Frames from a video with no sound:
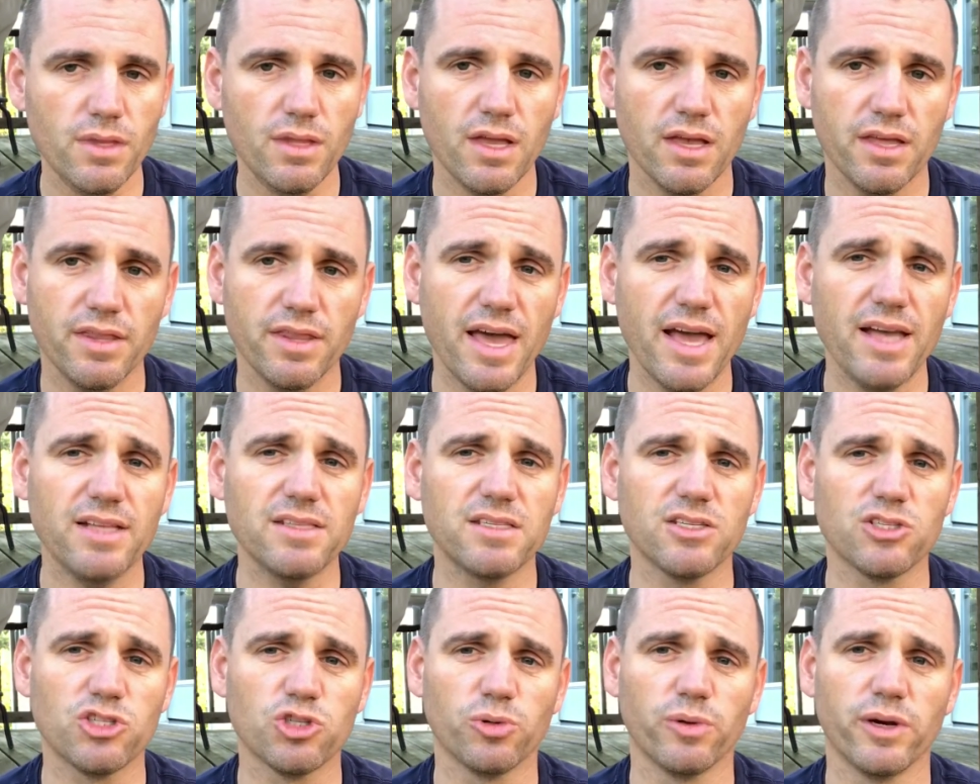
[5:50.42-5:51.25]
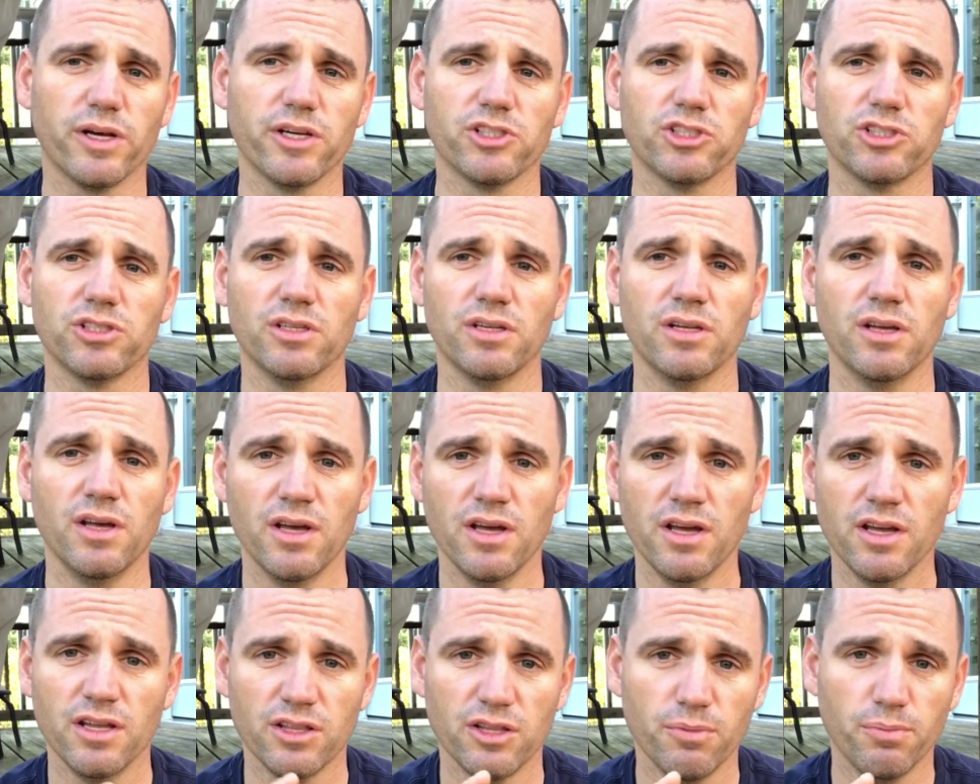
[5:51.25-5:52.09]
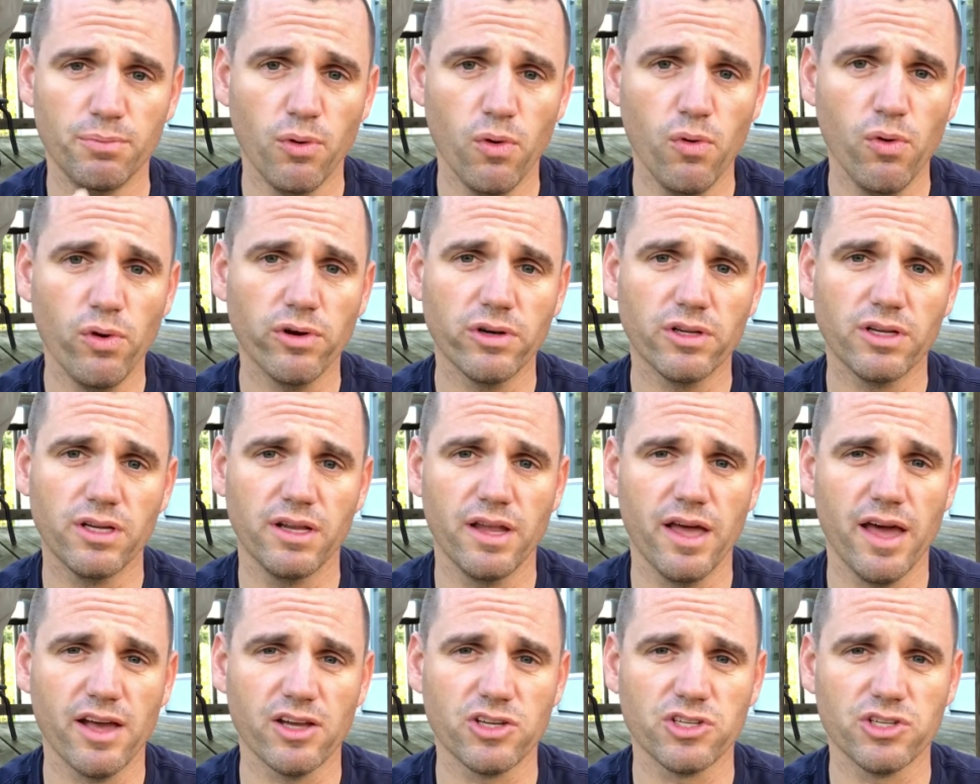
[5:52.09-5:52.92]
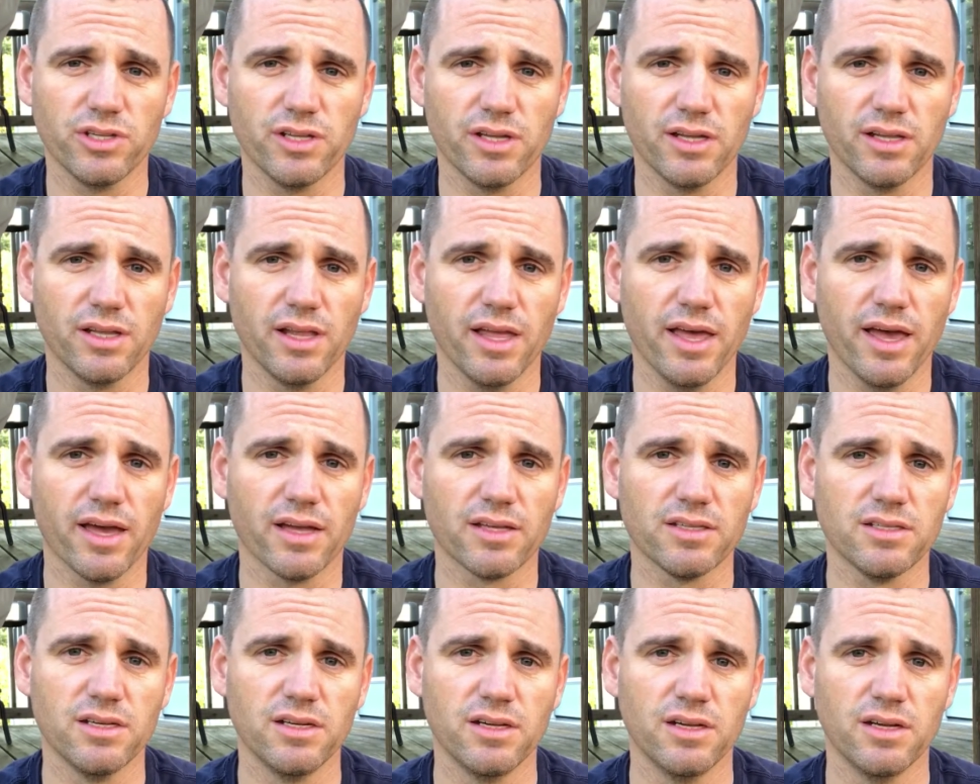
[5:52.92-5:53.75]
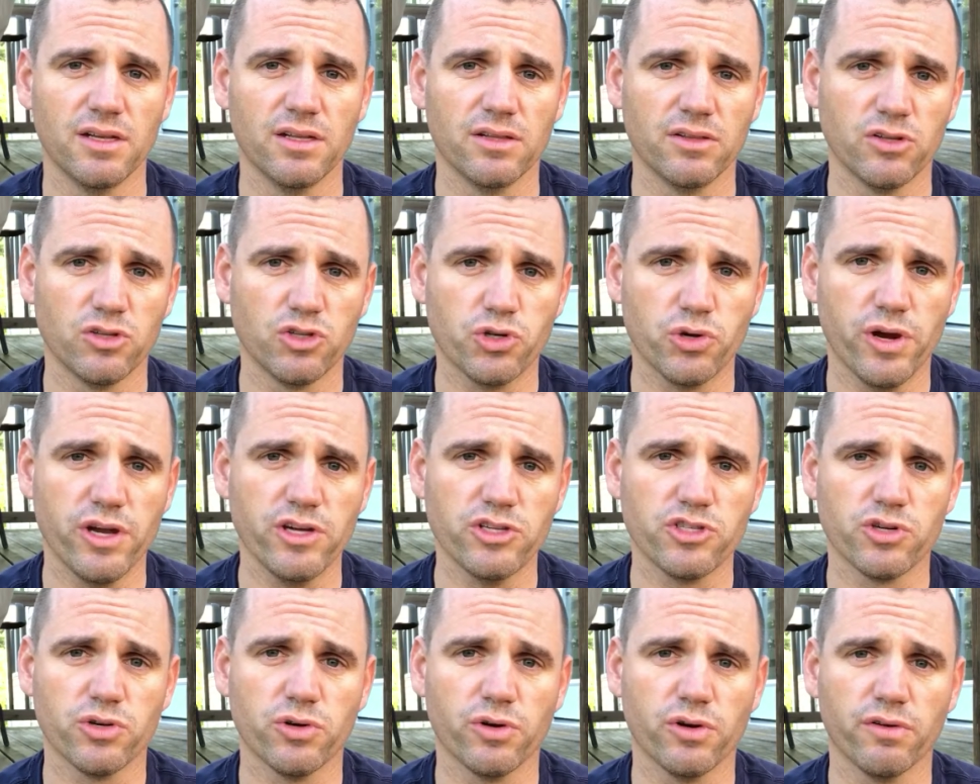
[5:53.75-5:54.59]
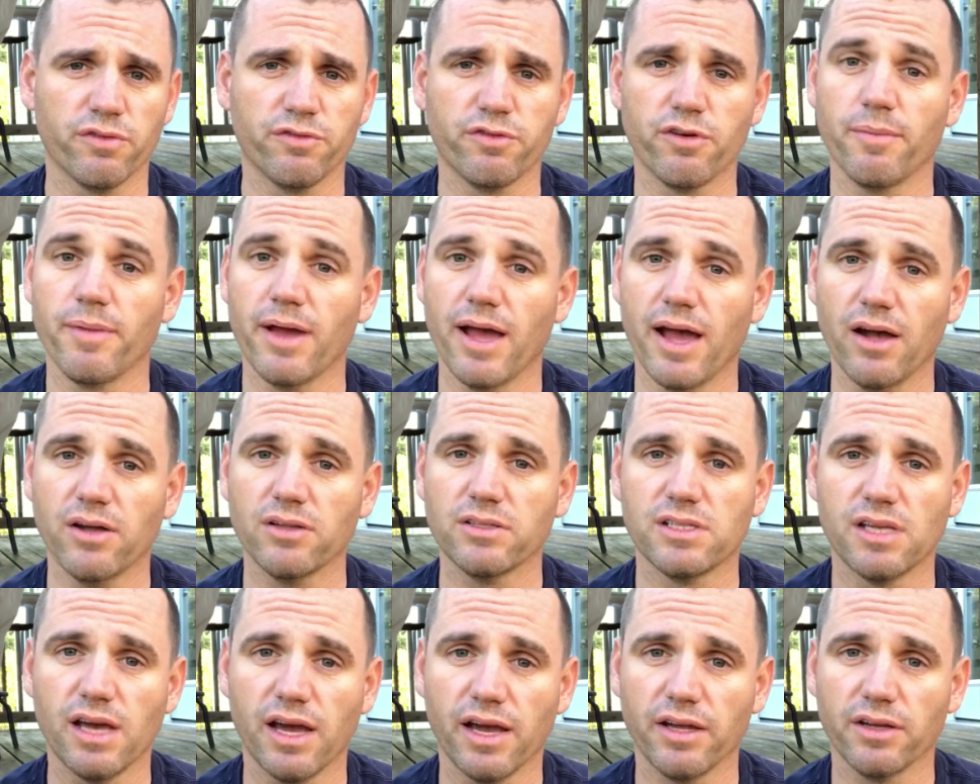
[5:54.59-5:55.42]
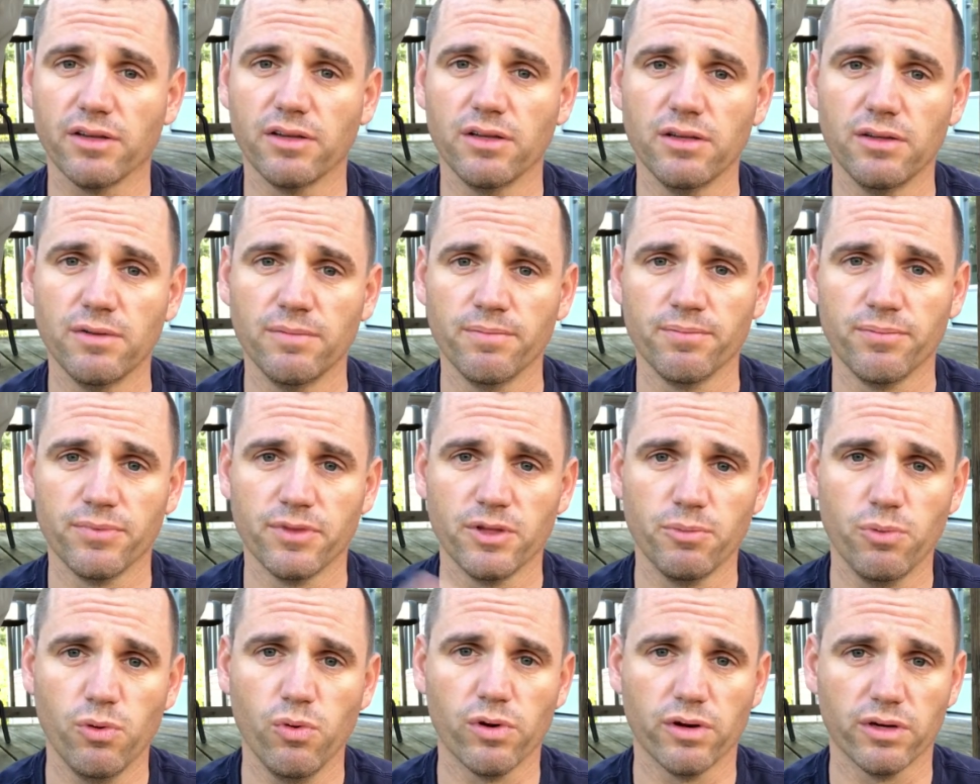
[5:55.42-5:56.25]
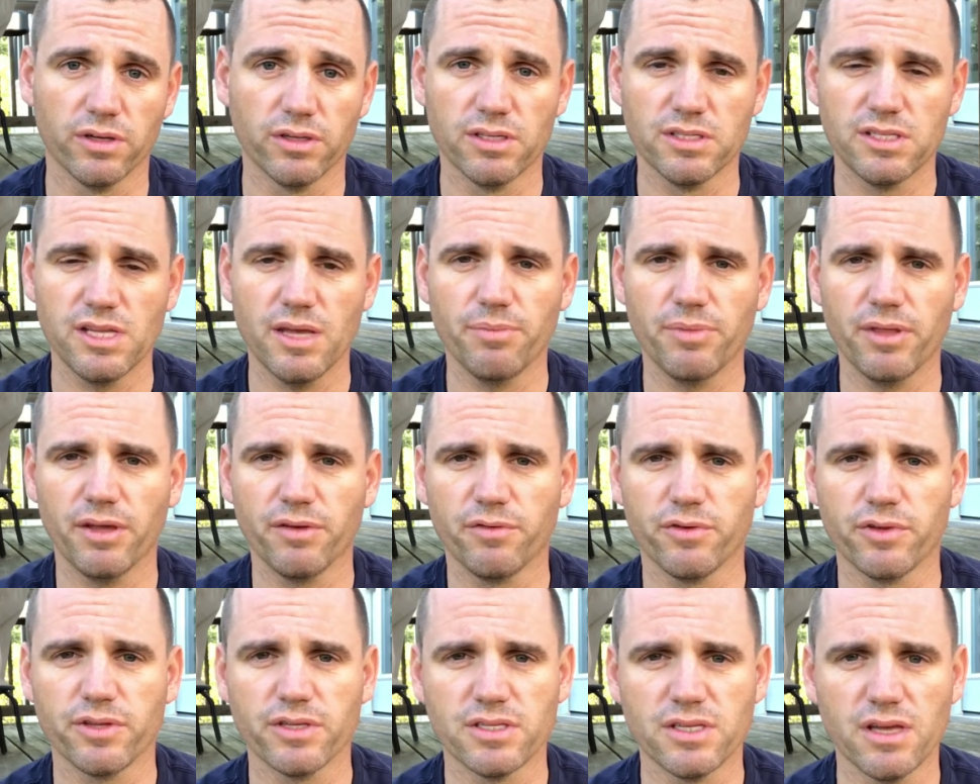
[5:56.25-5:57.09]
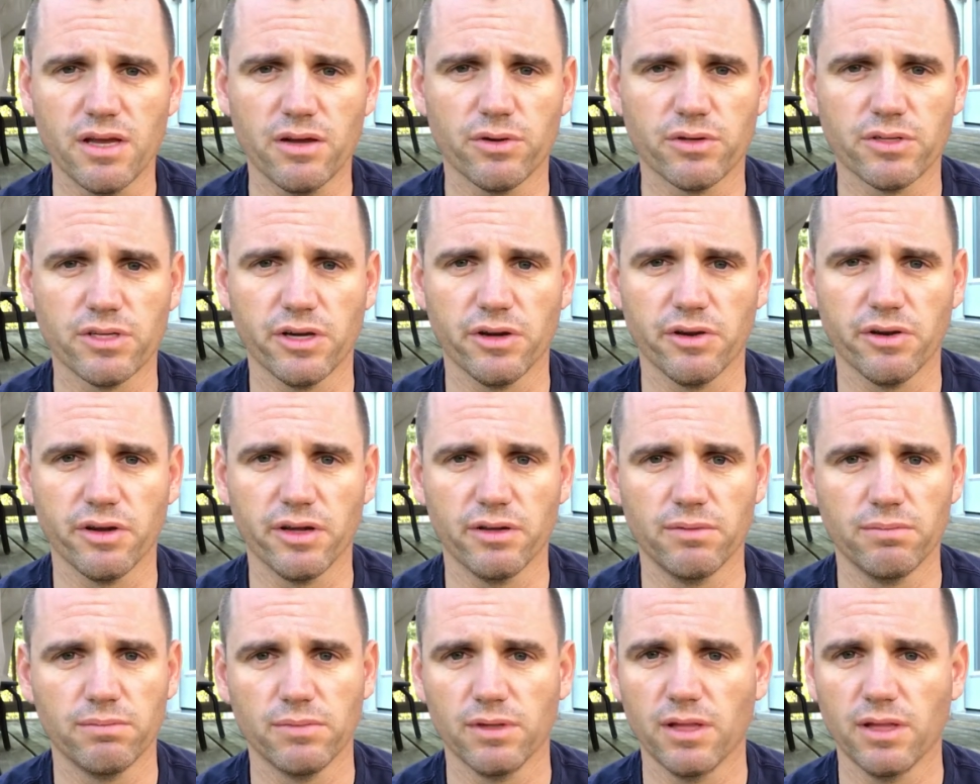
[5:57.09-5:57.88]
In that situation, the board could actually elect the treasurer from outside the board. And the same thing for the secretary.